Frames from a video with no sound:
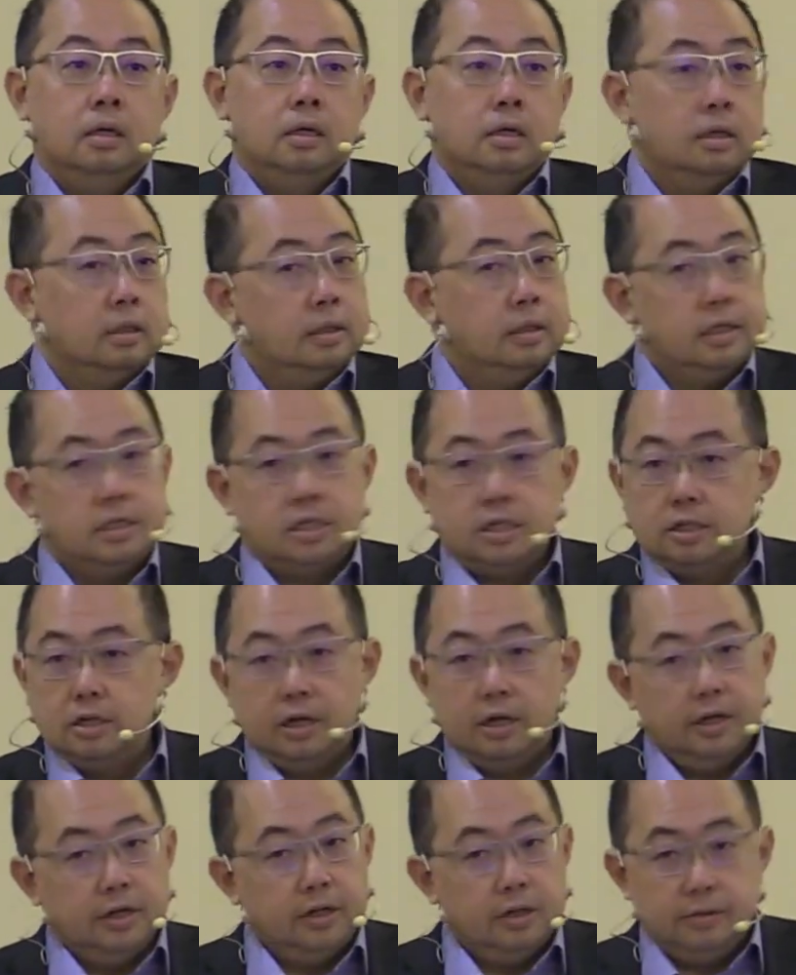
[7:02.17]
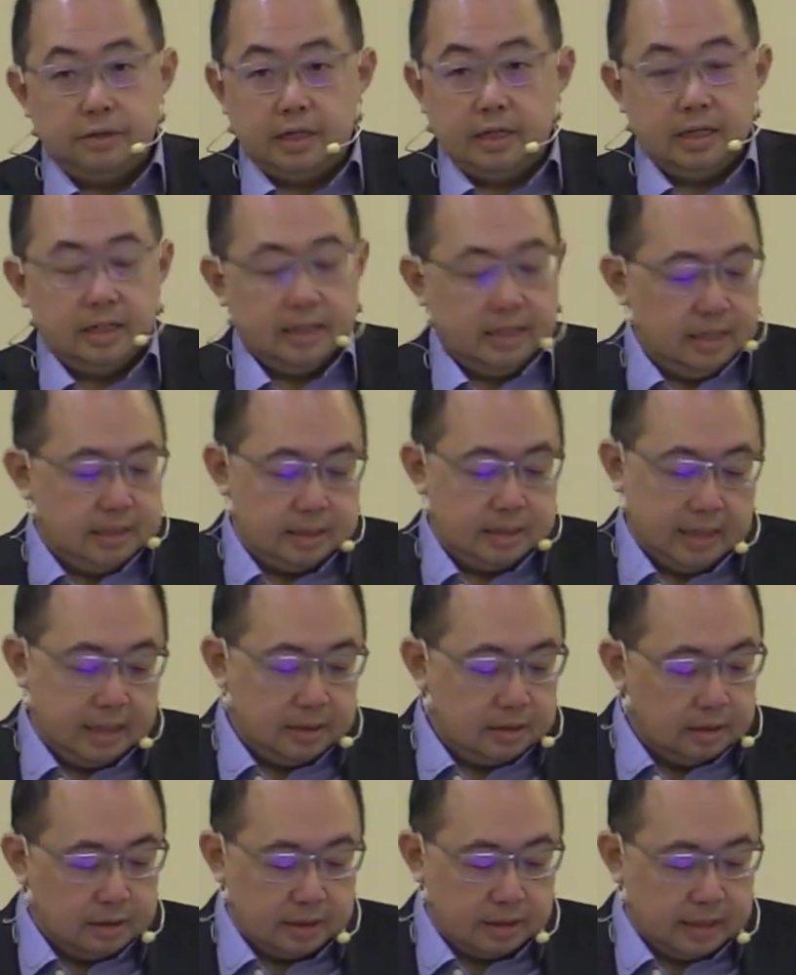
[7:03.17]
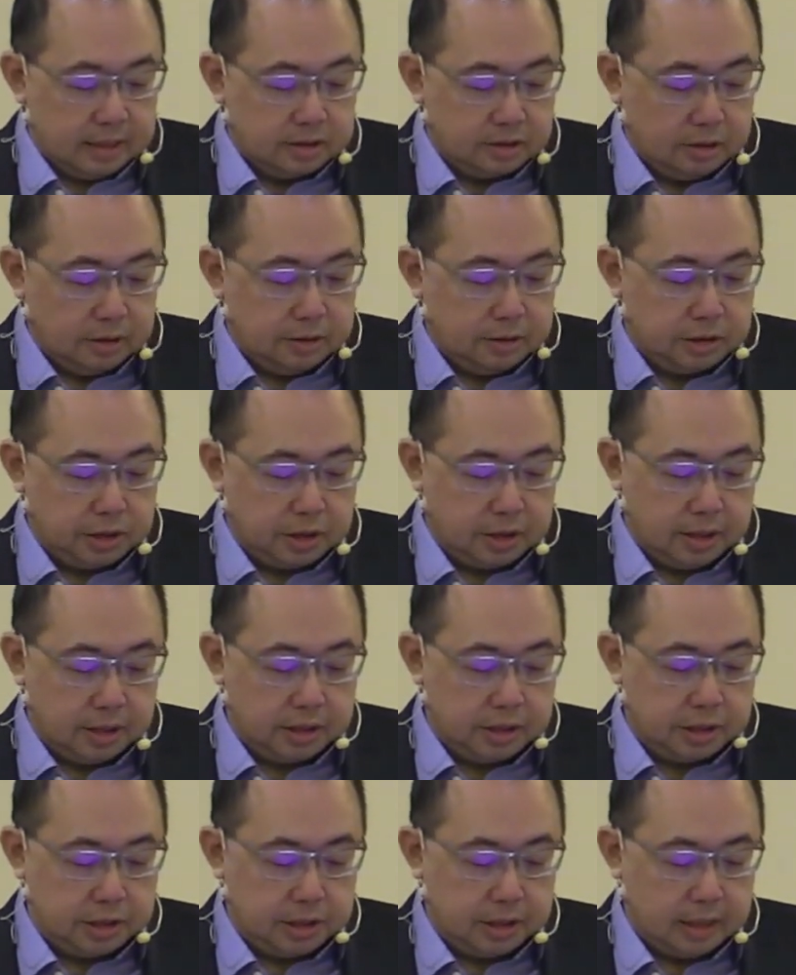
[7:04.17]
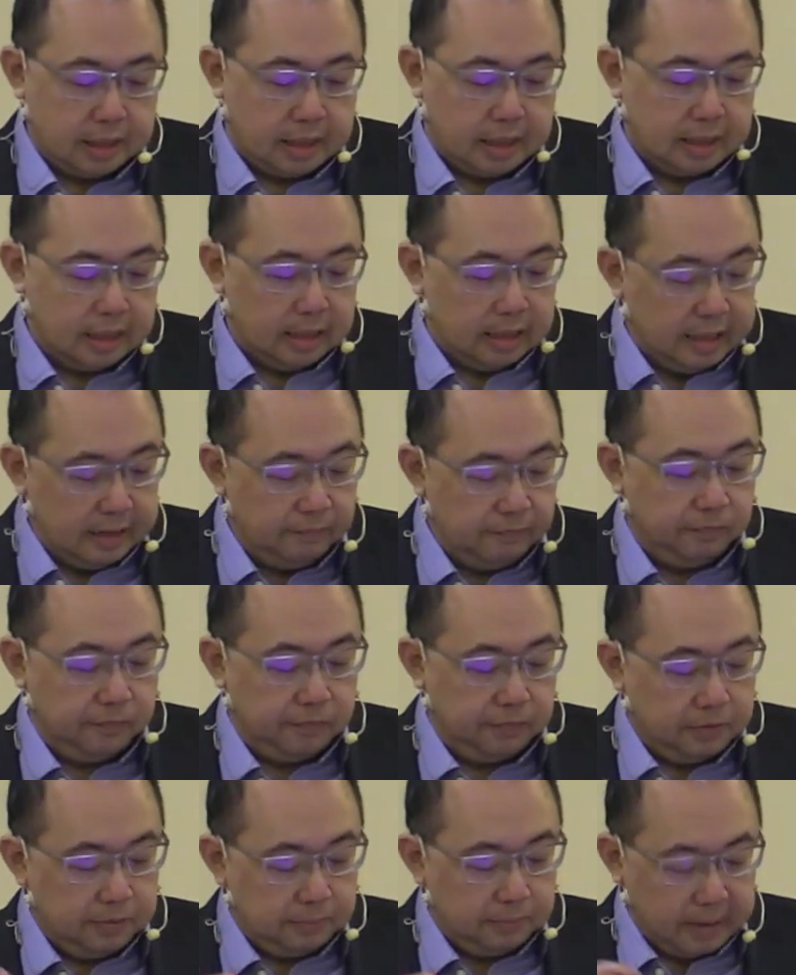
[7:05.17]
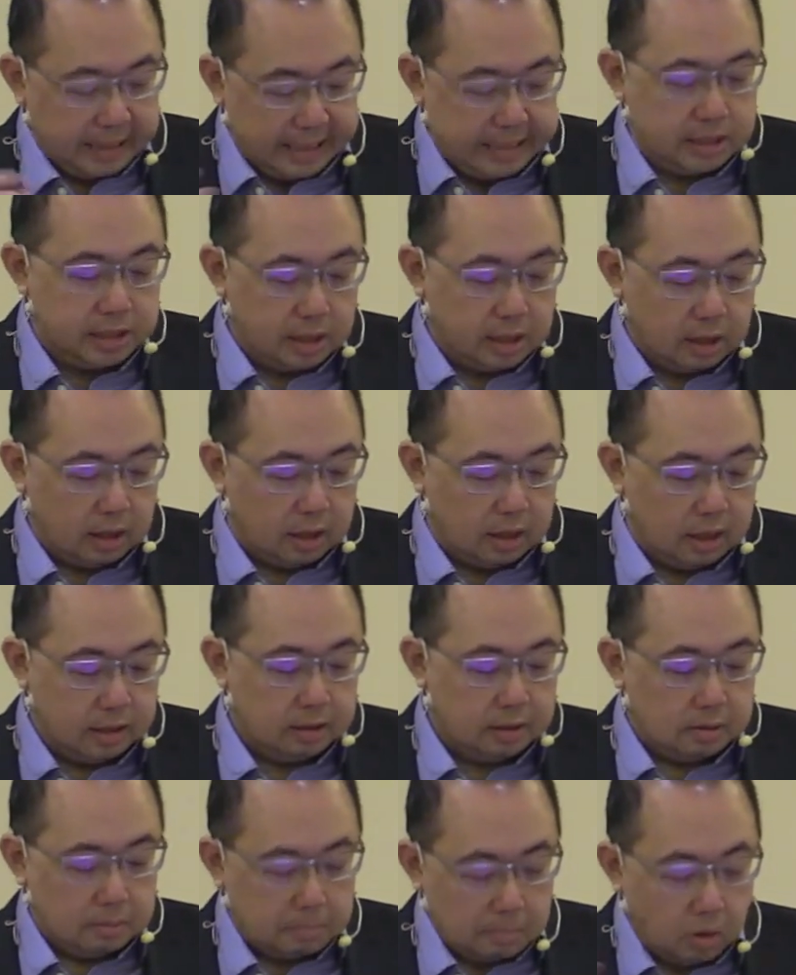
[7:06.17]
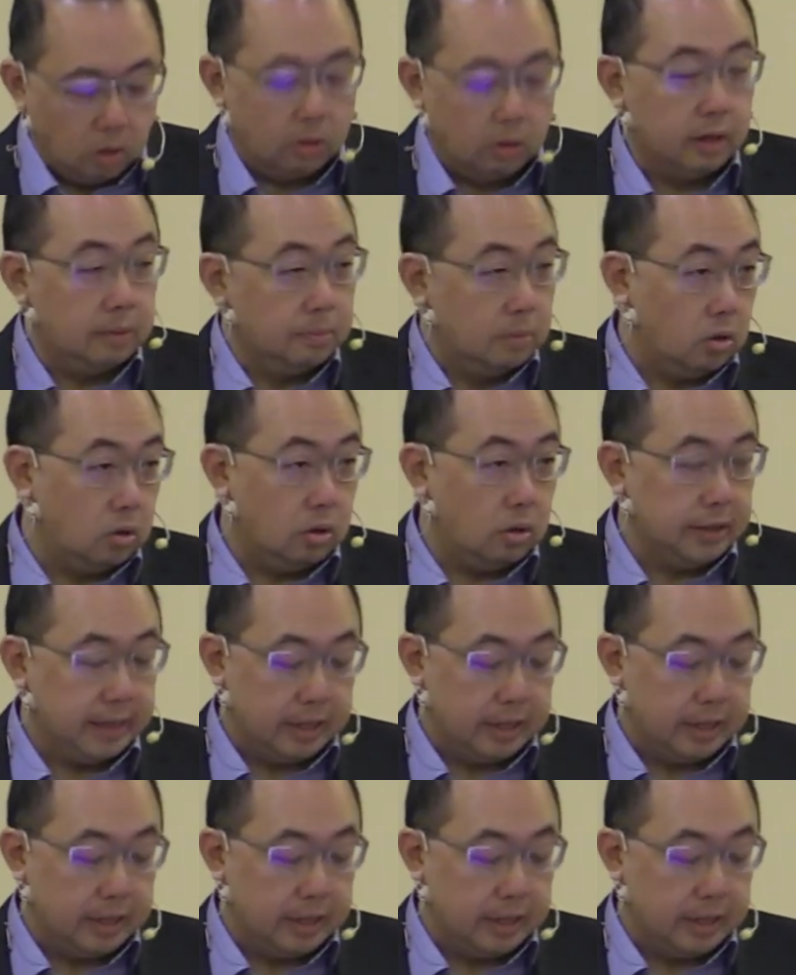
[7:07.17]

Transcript: This is not a new thing that he's saying to the Thessalonian church, live pleasing God more and more.